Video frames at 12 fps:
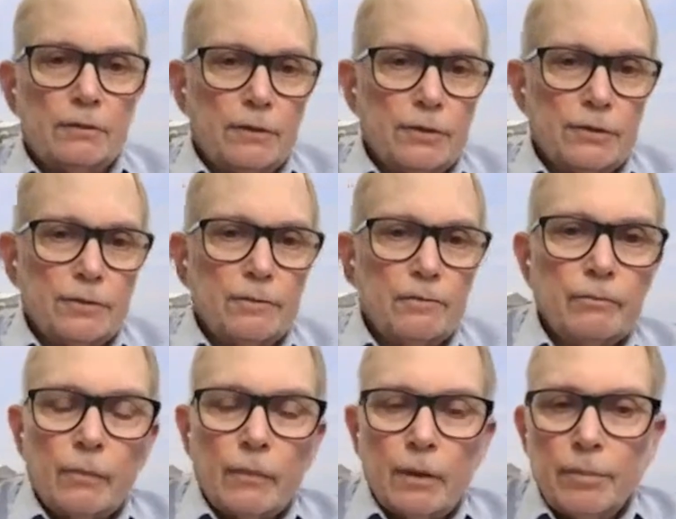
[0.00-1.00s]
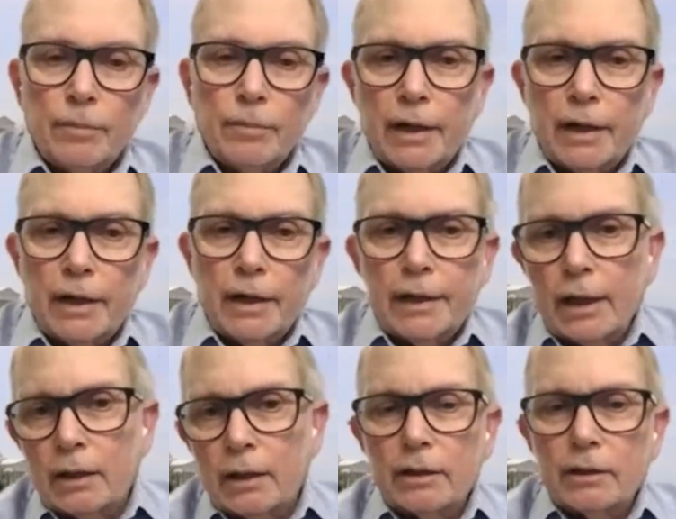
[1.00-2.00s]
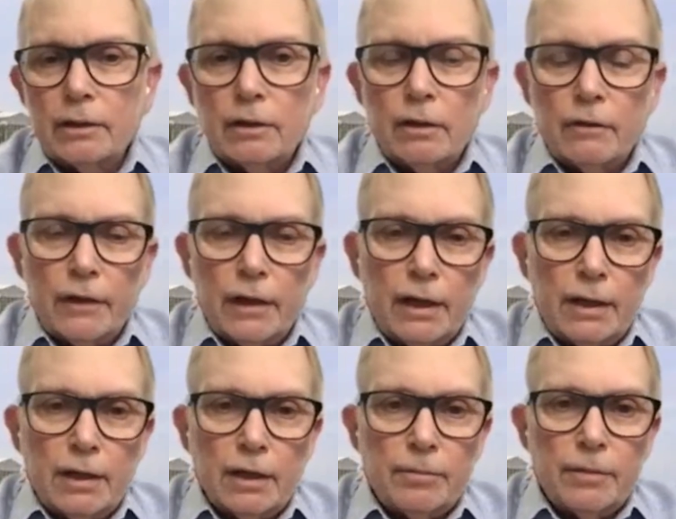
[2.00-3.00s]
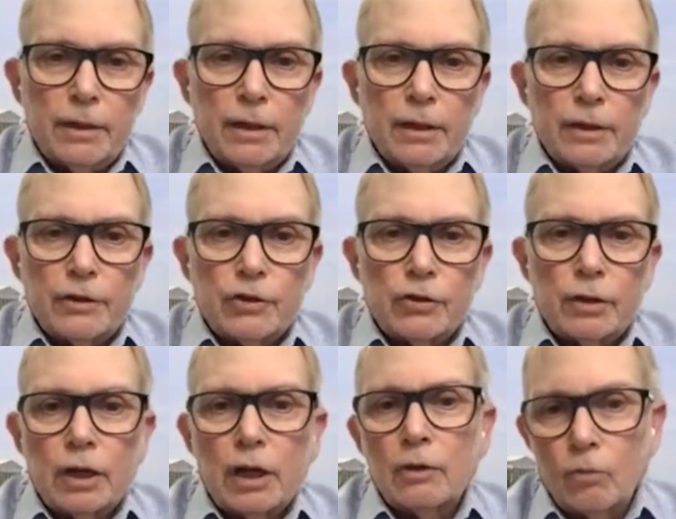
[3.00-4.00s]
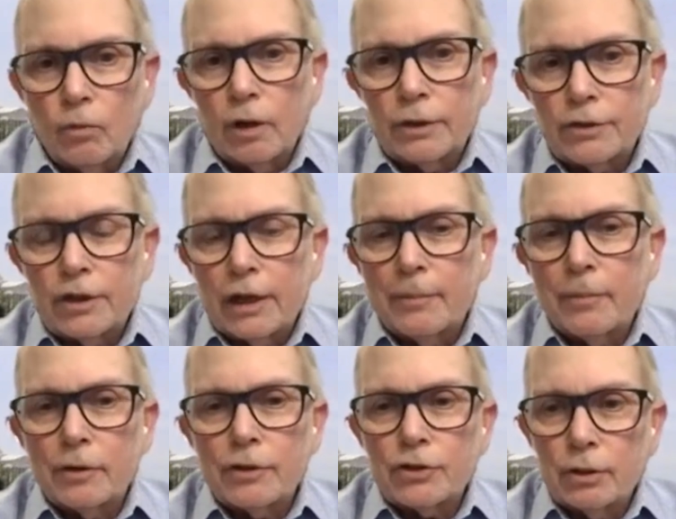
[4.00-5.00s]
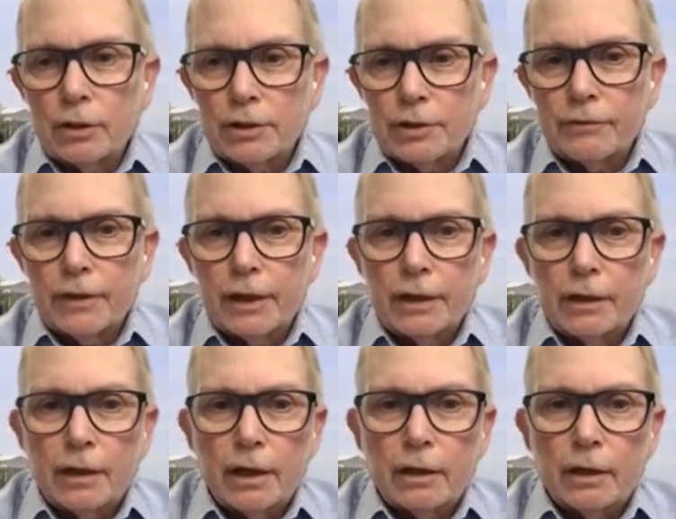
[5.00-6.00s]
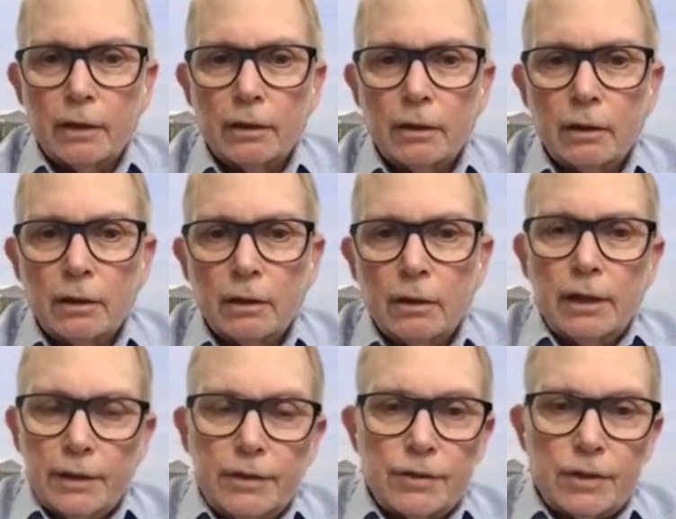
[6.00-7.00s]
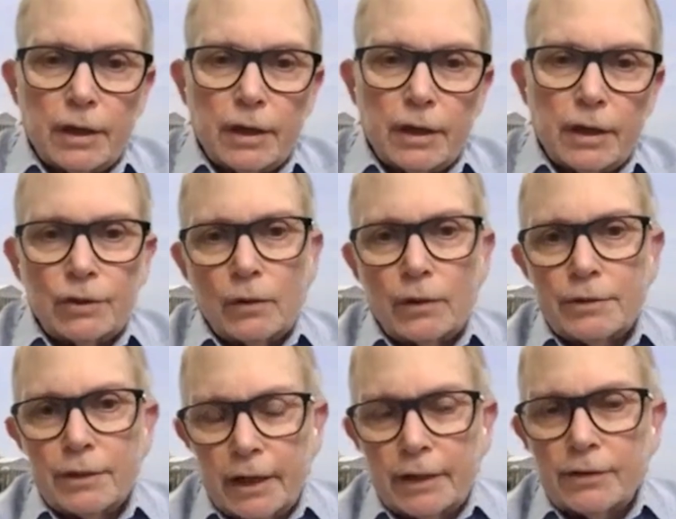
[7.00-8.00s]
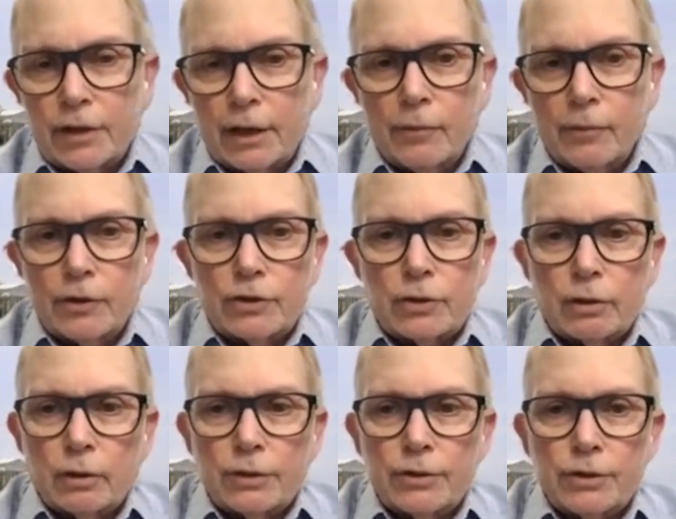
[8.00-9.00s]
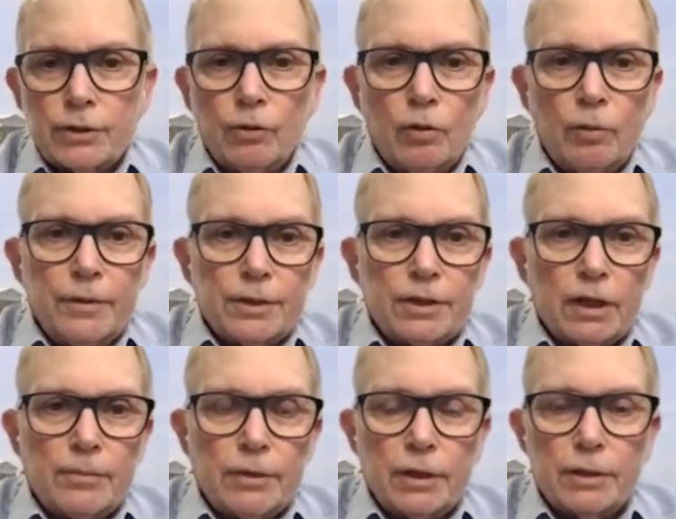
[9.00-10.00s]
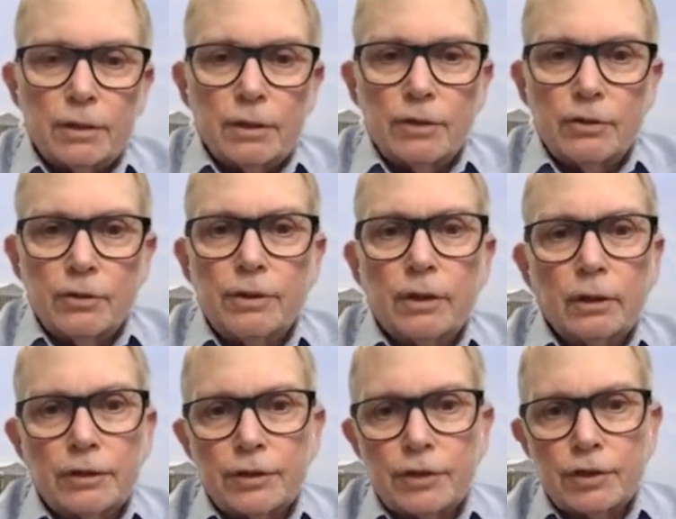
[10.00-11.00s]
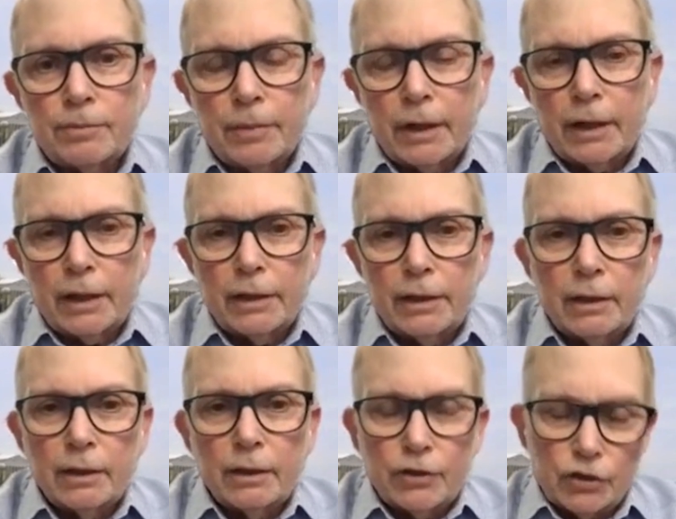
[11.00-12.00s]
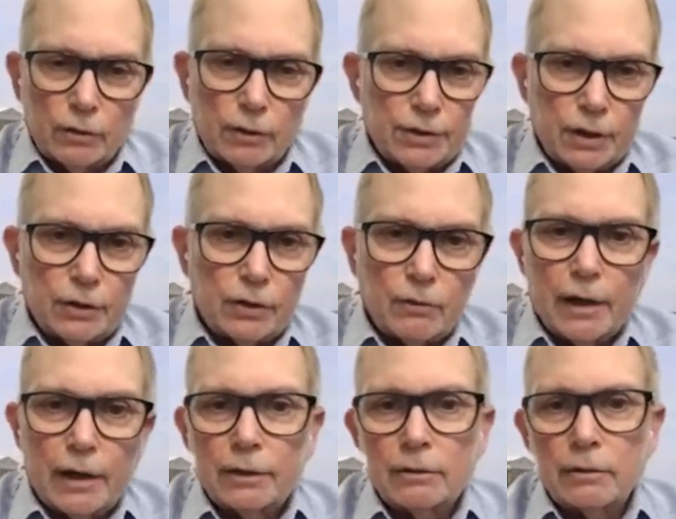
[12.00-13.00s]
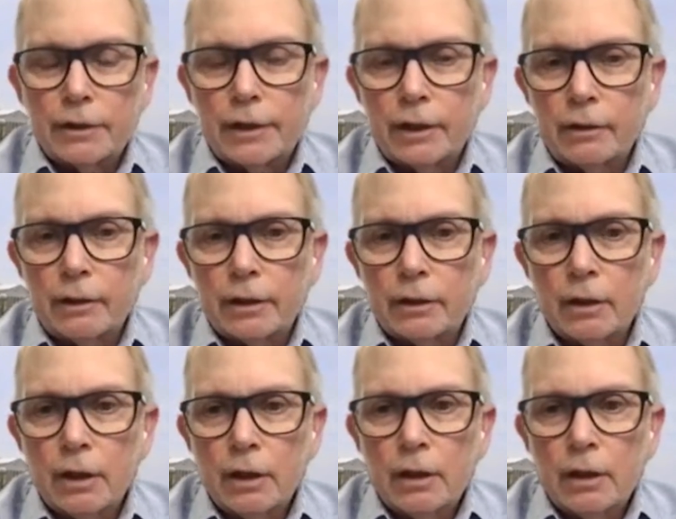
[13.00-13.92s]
differs, but I cannot think of any company that should not want cyber insurance if they can get it. And these days, in order to get cyber insurance, you will be subject to due diligence by the insurance underwriter or carrier.